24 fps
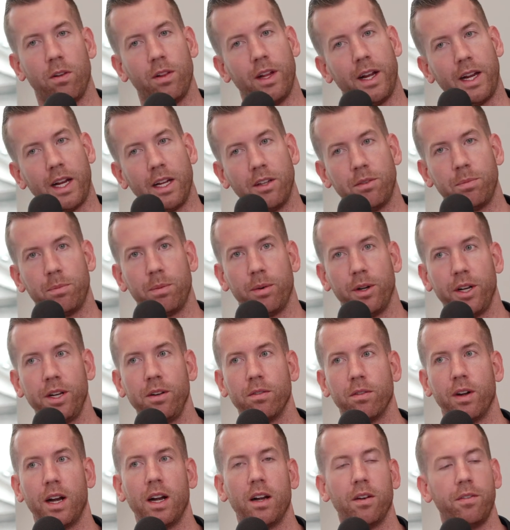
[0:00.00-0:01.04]
Like, it's pretty
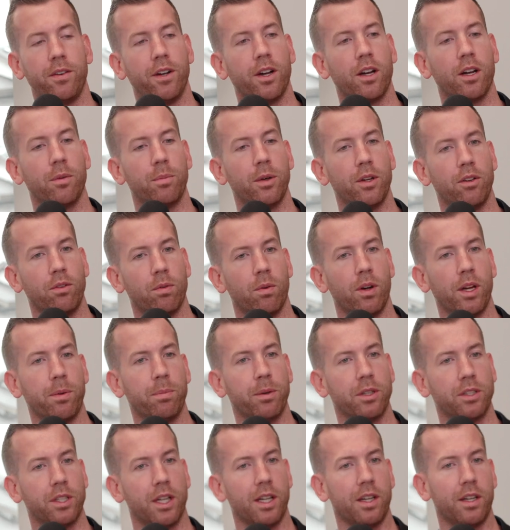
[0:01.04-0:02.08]
rare if you're going to put
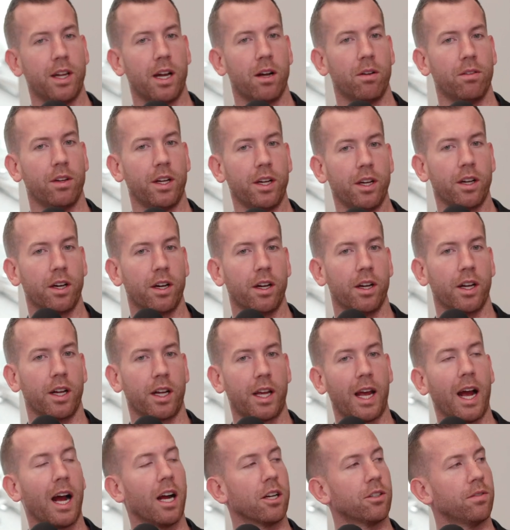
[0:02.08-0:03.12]
20% down that you're going to
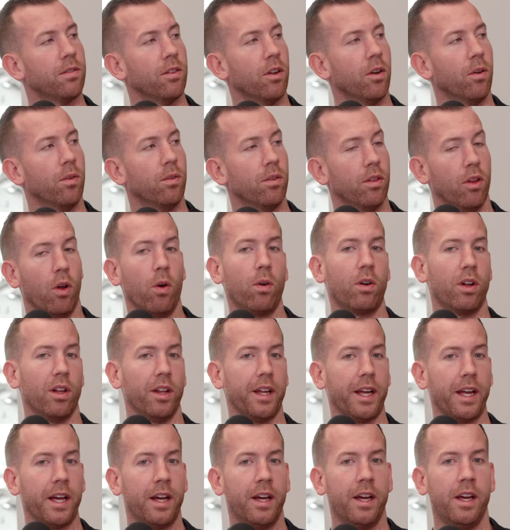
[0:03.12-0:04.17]
cash flow
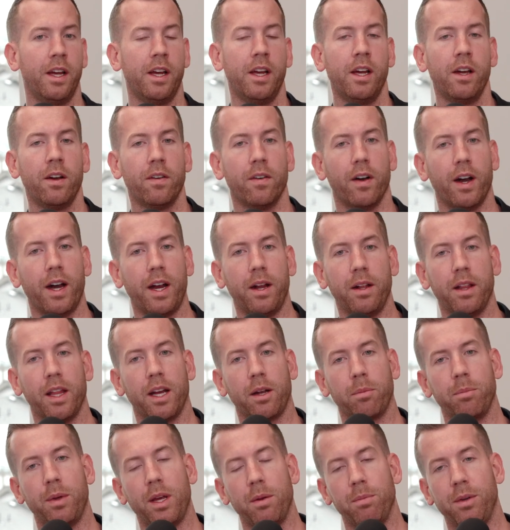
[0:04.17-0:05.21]
locally, right?
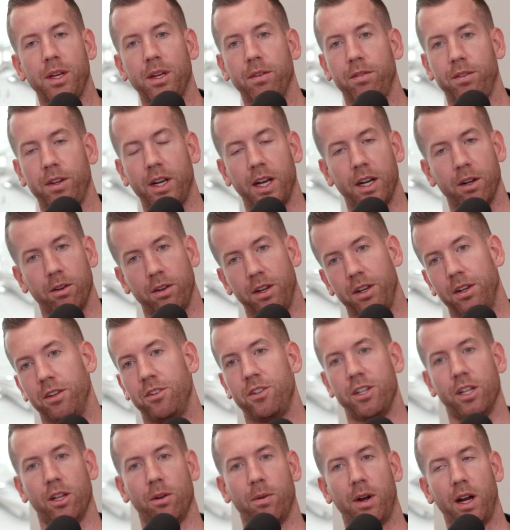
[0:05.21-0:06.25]
Like, maybe if you get on to
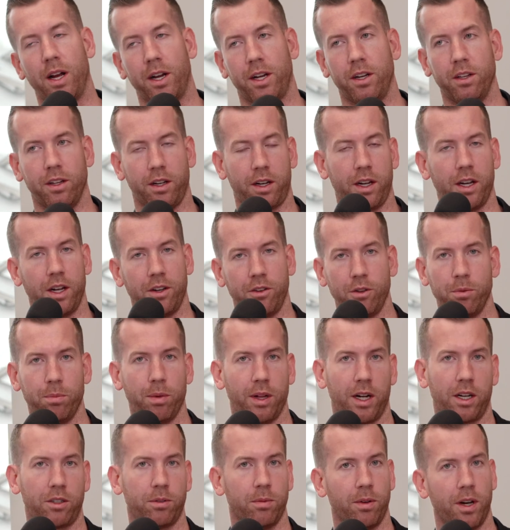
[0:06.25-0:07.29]
Chilliwack, you're looking at
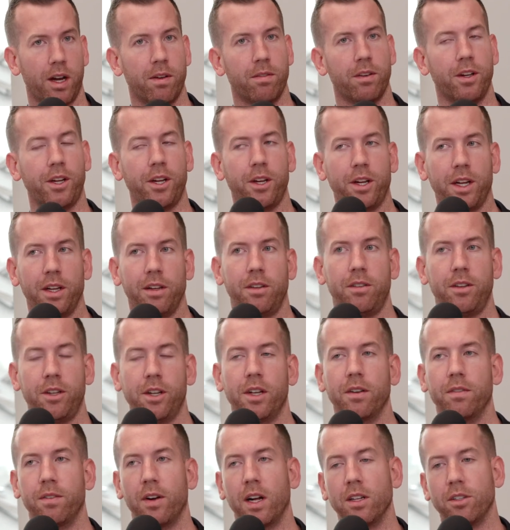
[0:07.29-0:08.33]
duplex, whatever, you could
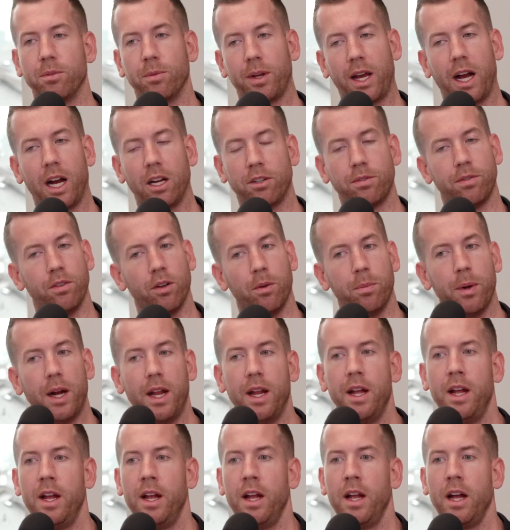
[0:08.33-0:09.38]
find some cash flow. But
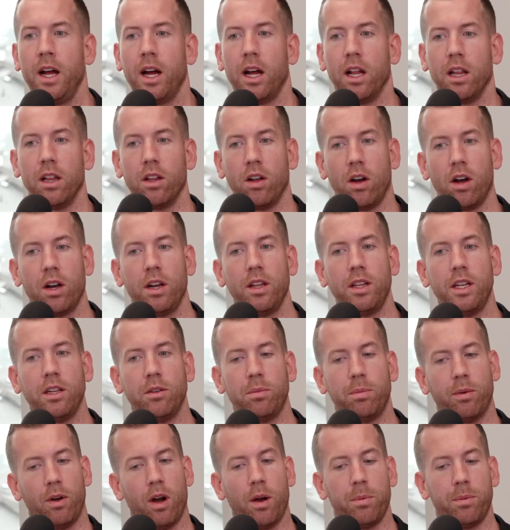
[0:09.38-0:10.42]
a lot of these
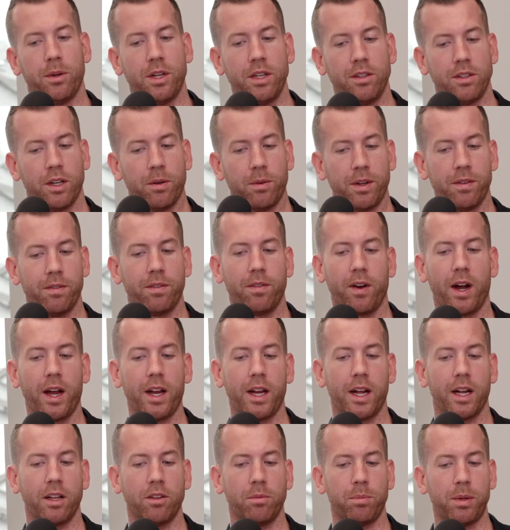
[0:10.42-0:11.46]
properties that we
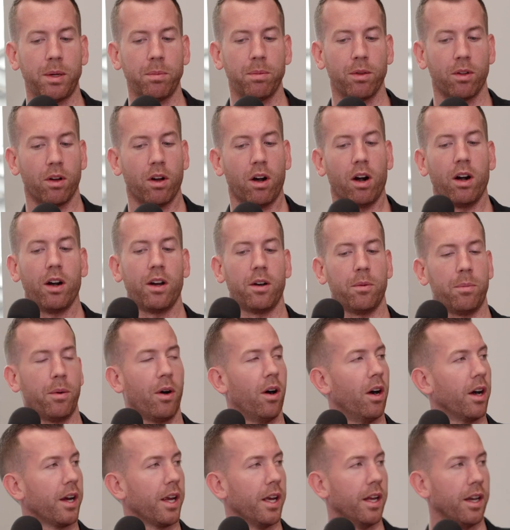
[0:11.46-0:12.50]
finance, people are out of
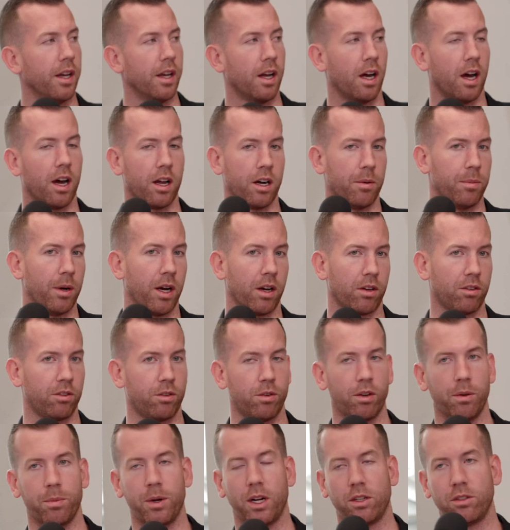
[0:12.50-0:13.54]
pocket $100,
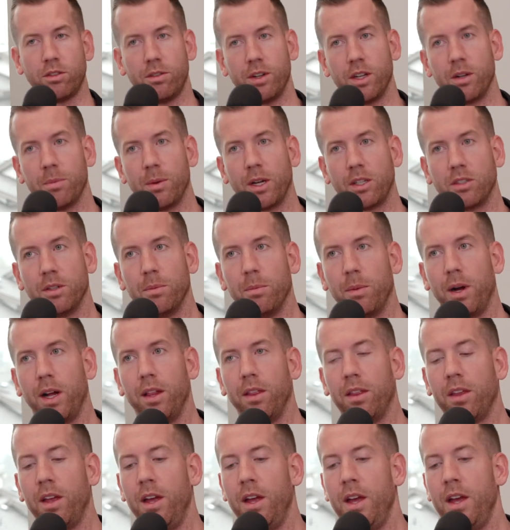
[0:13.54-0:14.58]
$200, $300 a
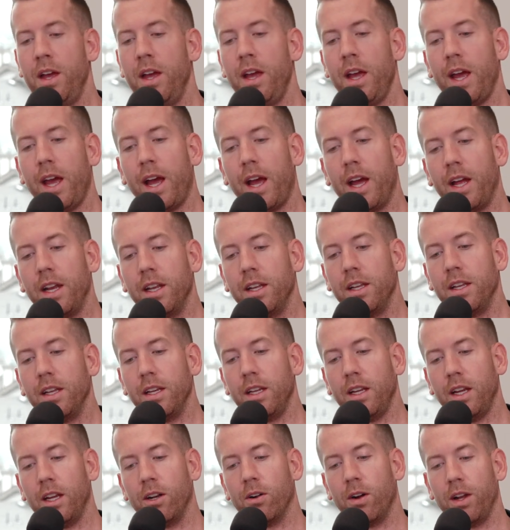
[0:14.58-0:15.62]
month. And,
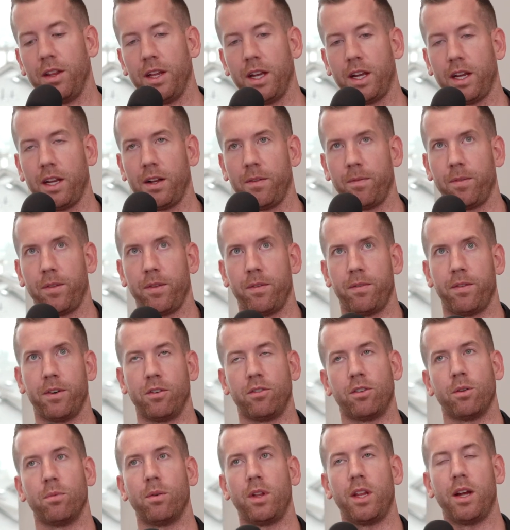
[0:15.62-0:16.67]
you know, I think for
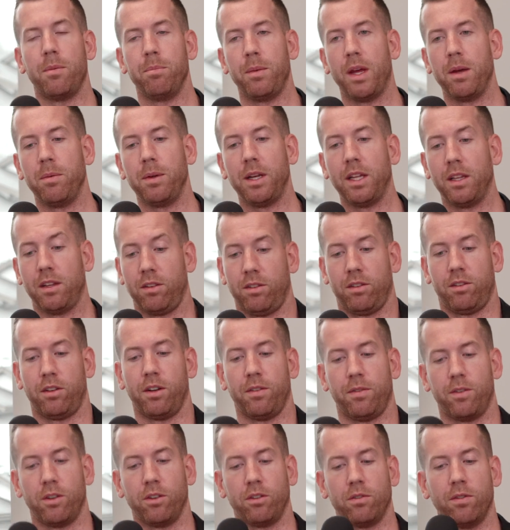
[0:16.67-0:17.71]
someone that maybe this is their
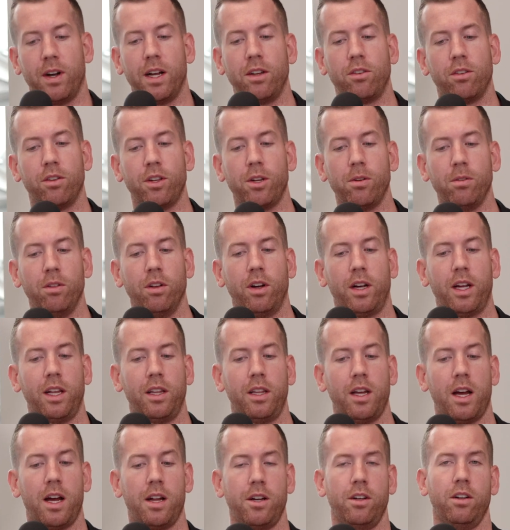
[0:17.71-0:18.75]
first rental, you look at
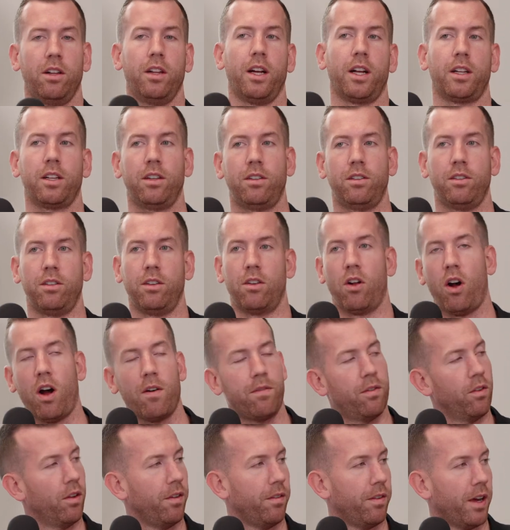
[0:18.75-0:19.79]
that and you're like, this is an
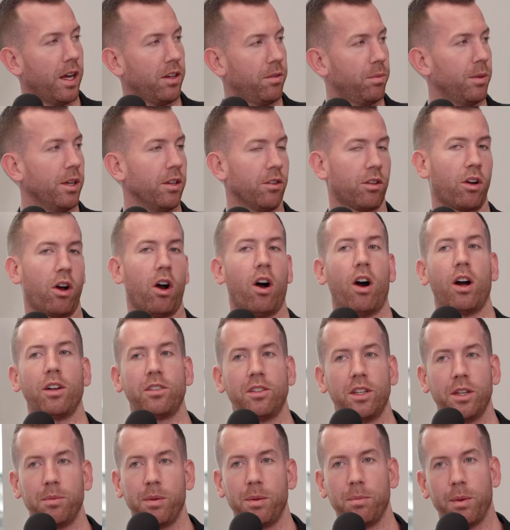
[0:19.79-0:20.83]
awful investment. It's
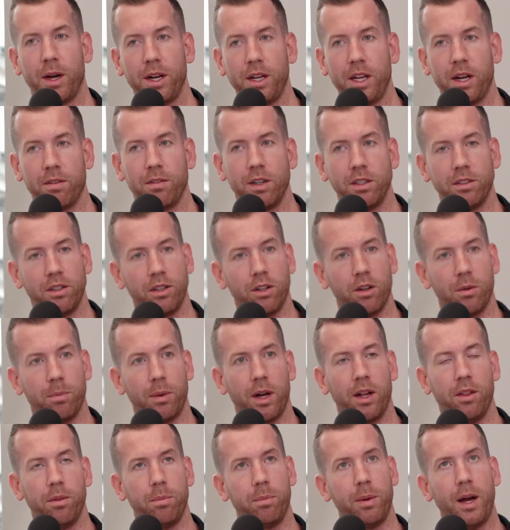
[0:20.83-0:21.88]
costing me money every single month.